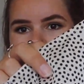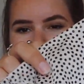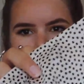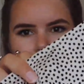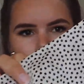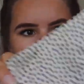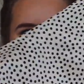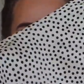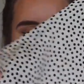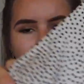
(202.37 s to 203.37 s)
It looks
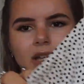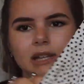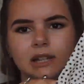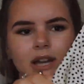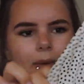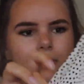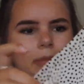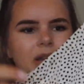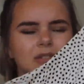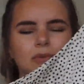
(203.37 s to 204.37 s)
quite white in camera,
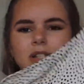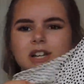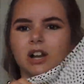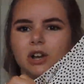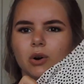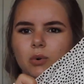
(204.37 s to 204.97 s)
but it's almost like a